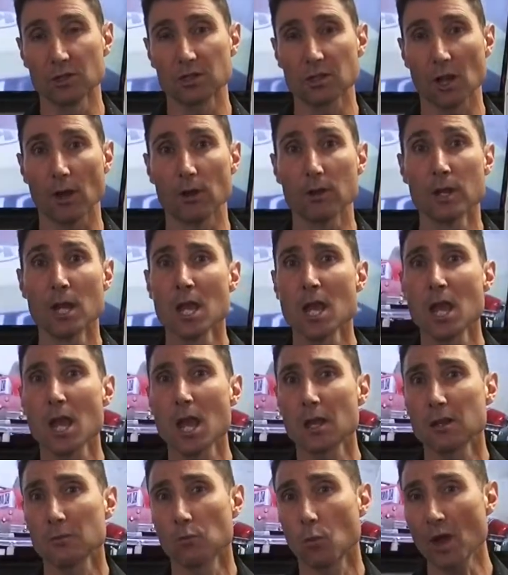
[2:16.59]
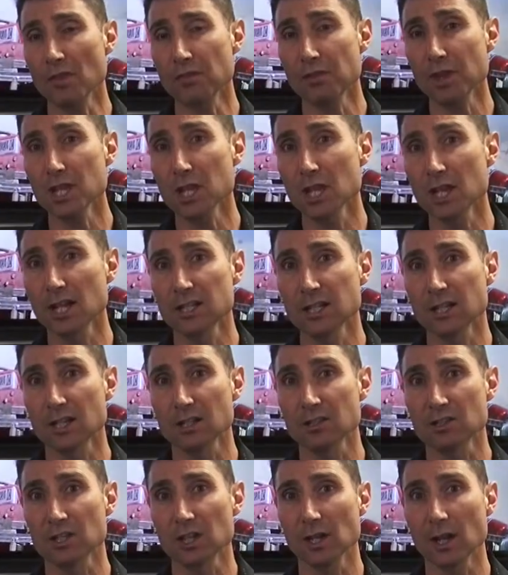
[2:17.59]
So one thing you need to
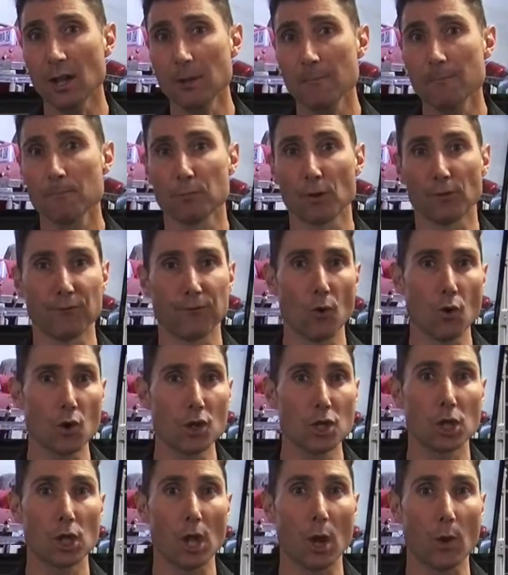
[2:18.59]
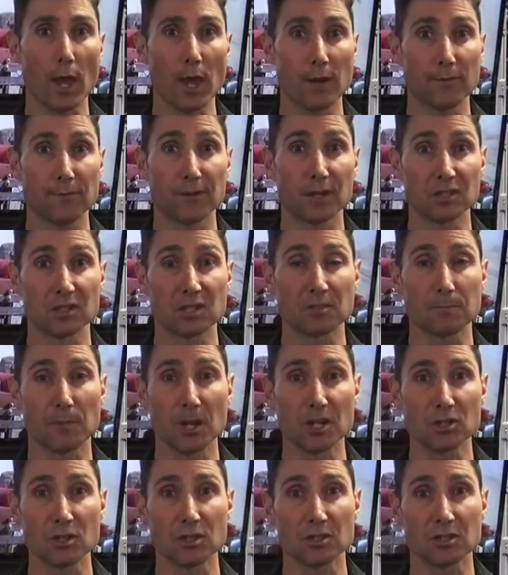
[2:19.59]
consider before you go out and fit a
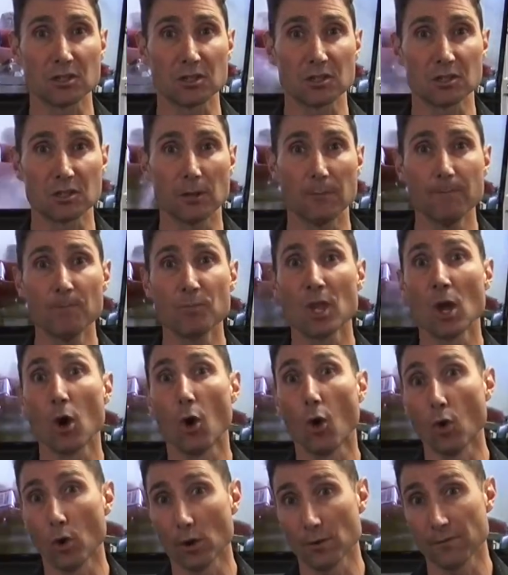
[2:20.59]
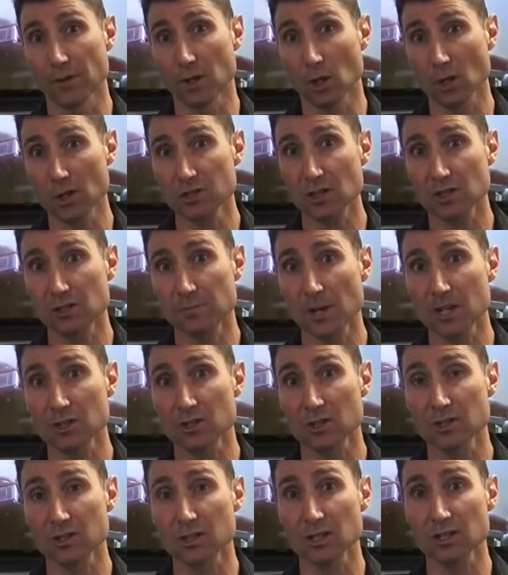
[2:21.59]
suspension system, or if you've got a
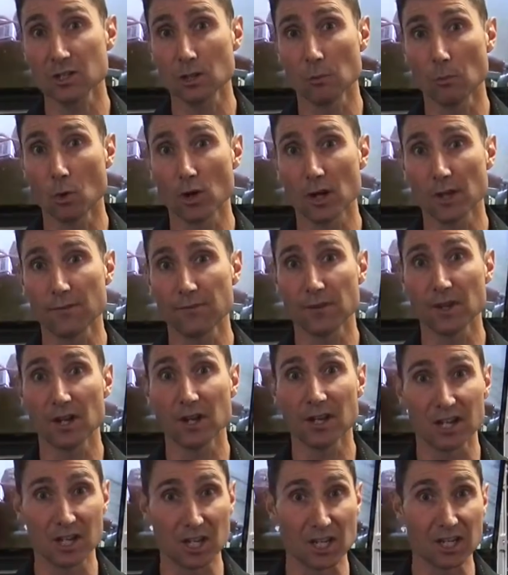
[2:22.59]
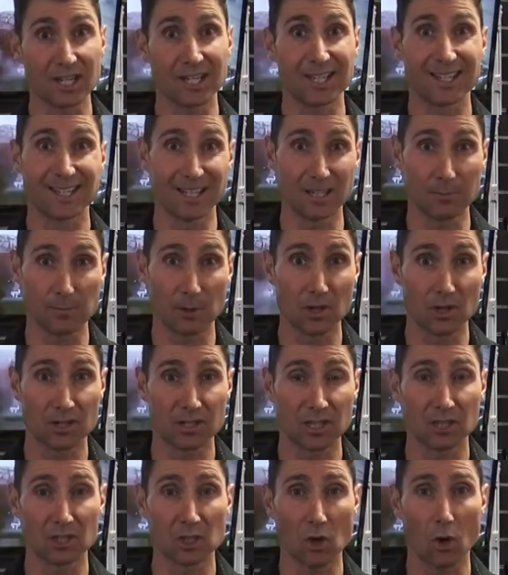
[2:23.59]
suspension system already fitted and you're
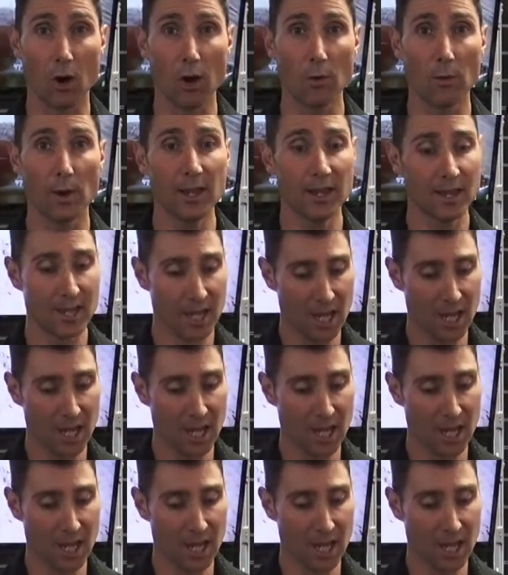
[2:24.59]
experiencing tyre wear,